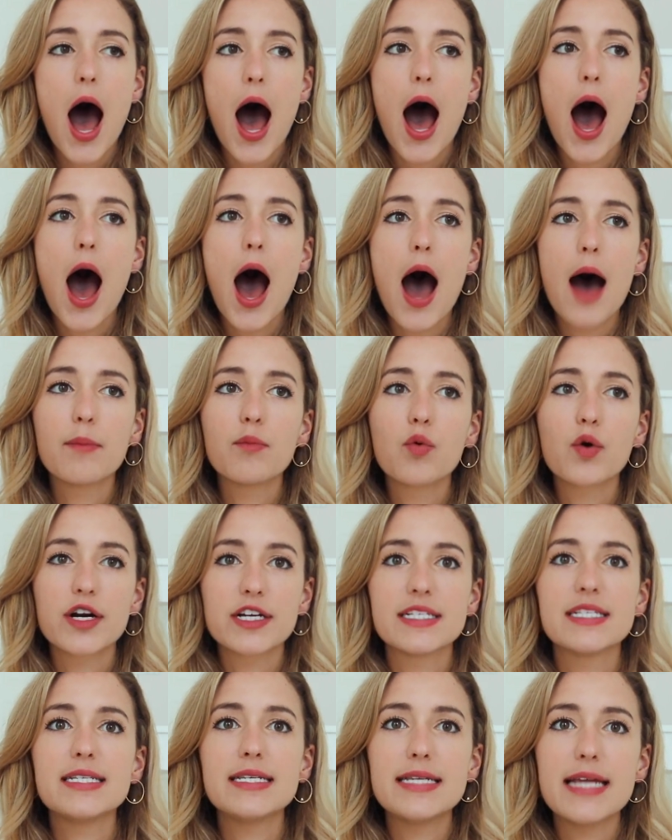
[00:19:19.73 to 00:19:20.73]

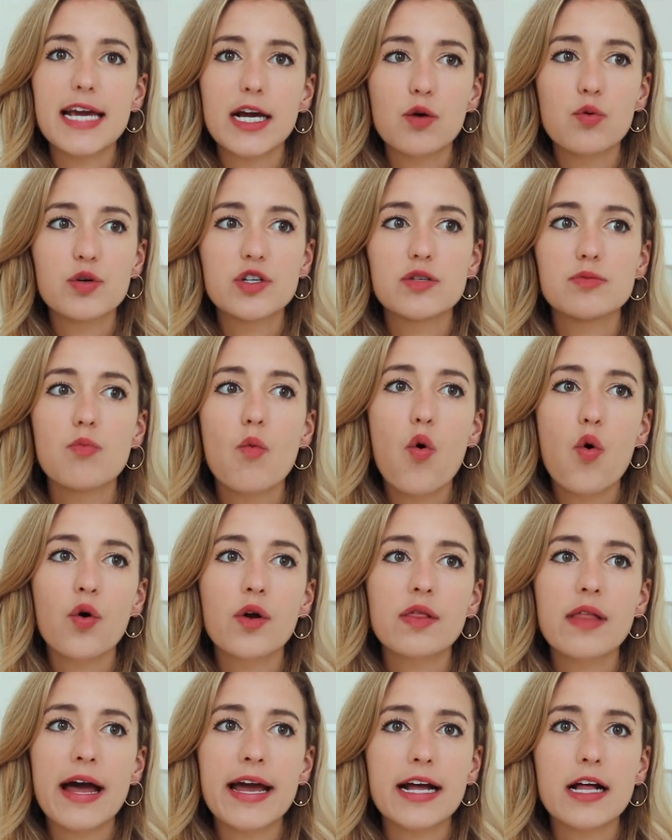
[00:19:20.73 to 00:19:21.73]
whereas Nick was
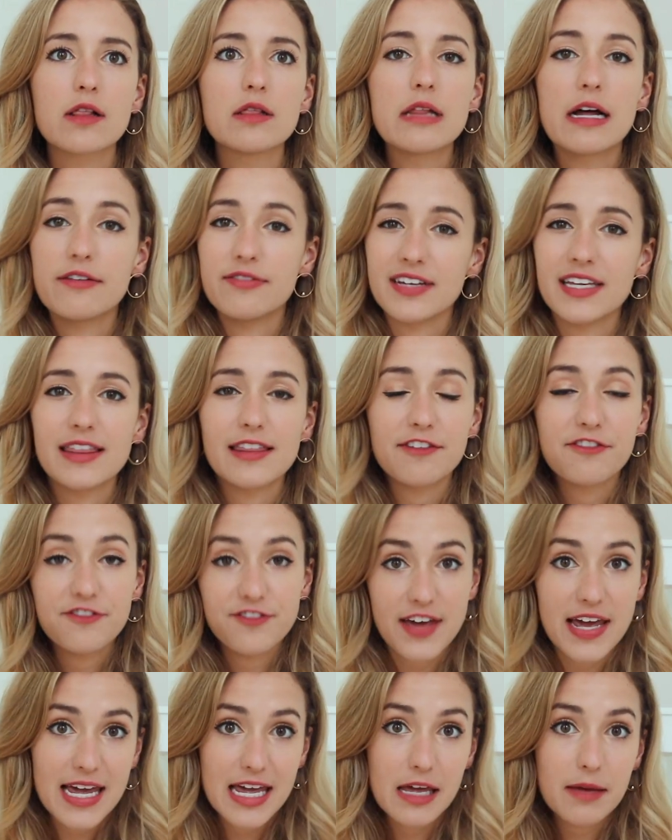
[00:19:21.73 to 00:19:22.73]
more like loving the
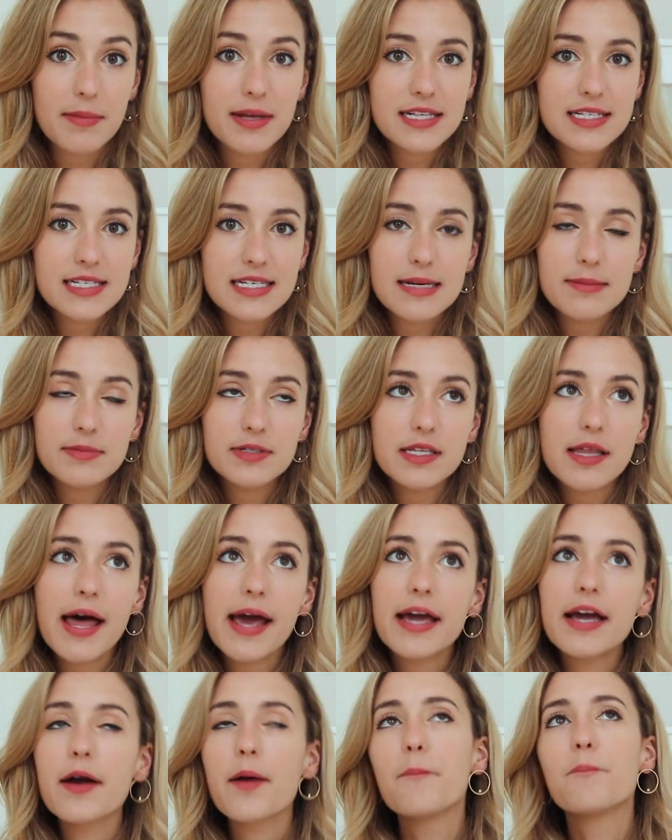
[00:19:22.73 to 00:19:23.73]
fame, it seemed
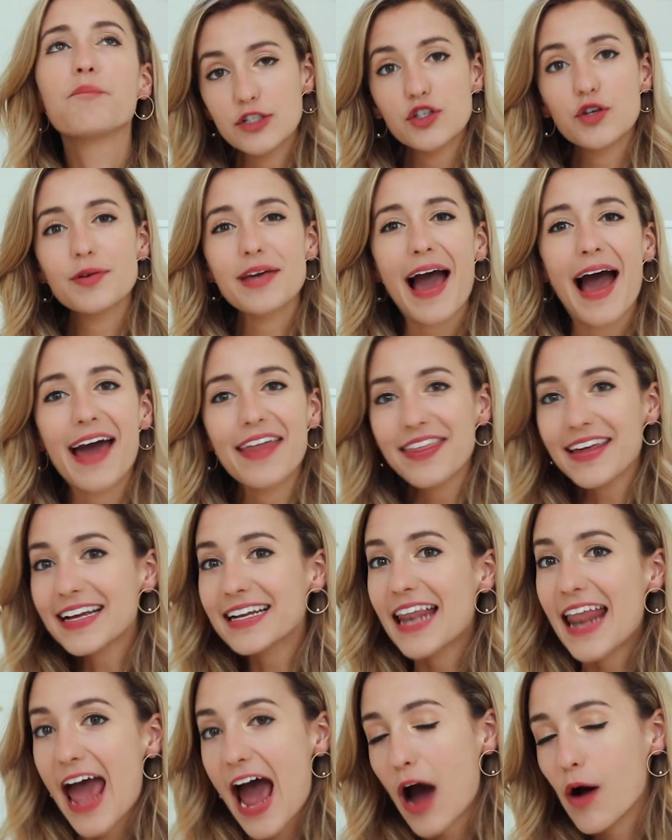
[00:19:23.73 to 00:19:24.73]
like. So yeah, I
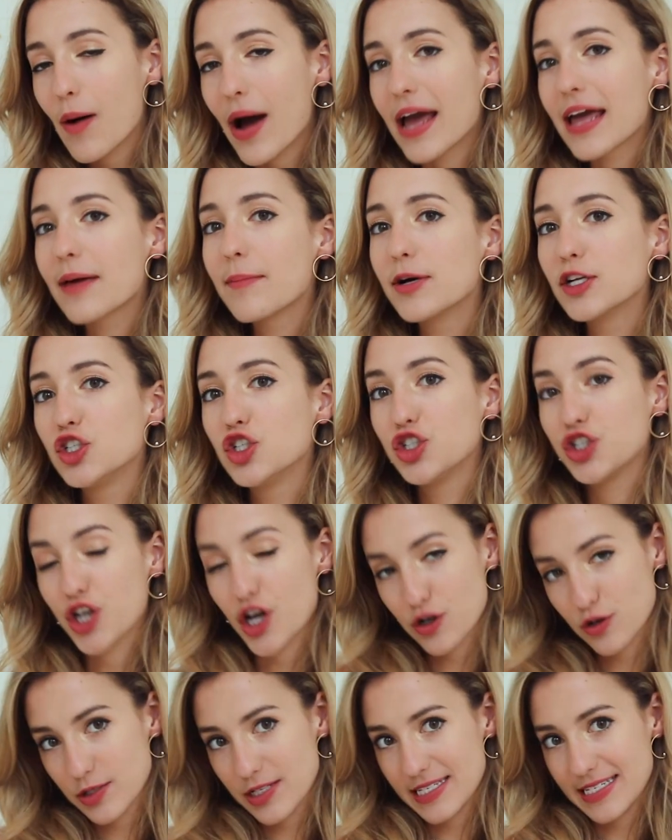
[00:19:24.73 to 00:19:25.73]
think now I am a
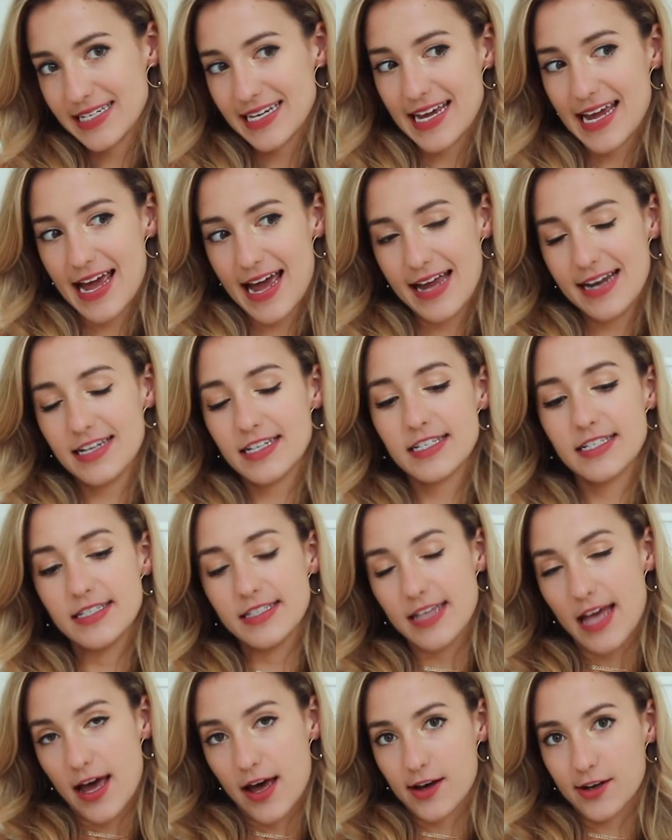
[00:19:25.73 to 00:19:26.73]
Joe stan,
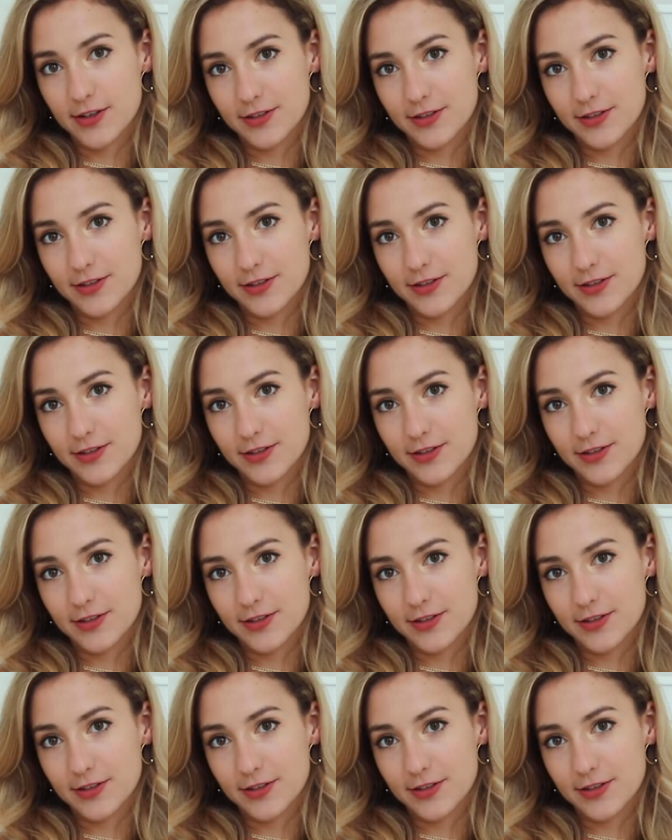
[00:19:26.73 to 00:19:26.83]
so.